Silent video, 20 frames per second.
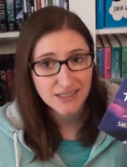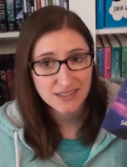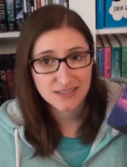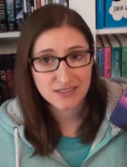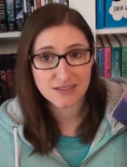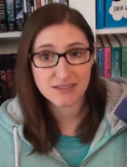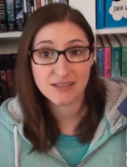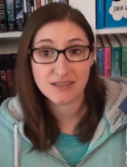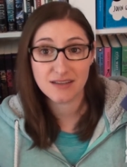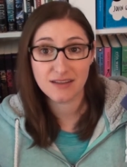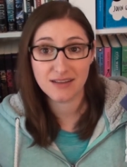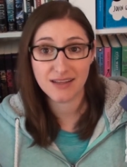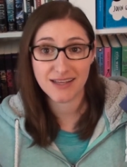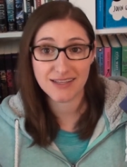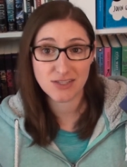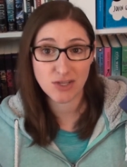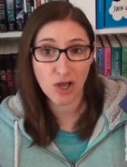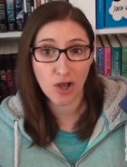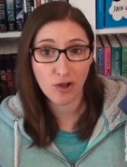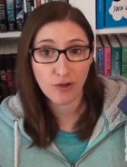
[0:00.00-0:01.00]
guess
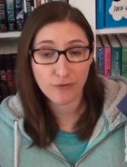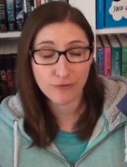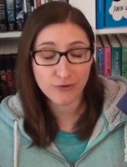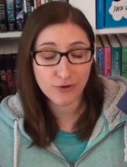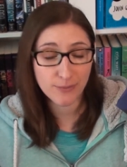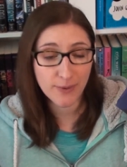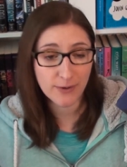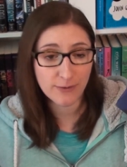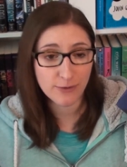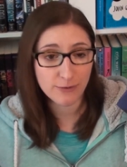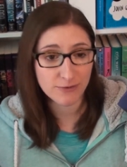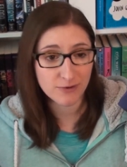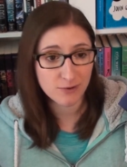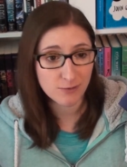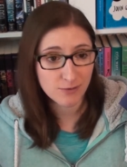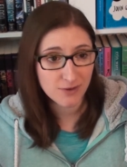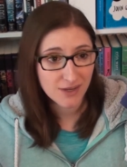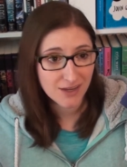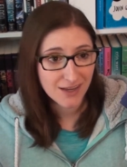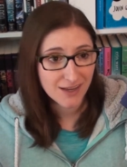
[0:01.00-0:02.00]
that's all for my
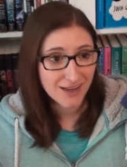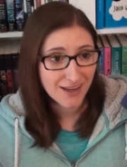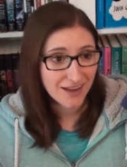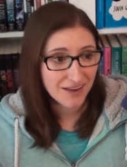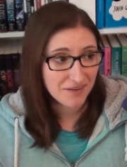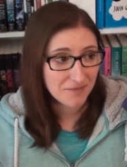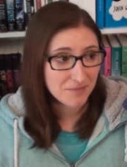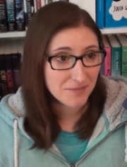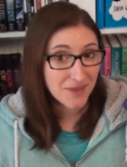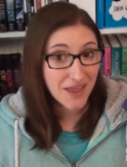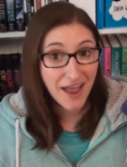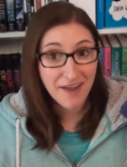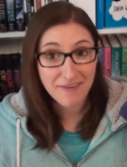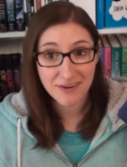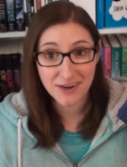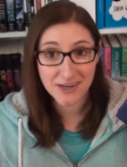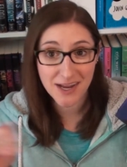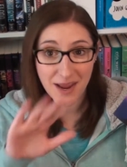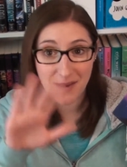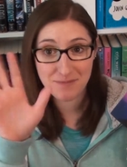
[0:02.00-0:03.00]
review. Um,
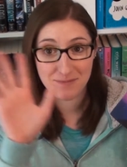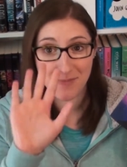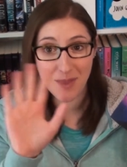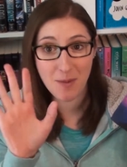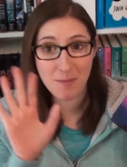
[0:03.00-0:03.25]
have a good day,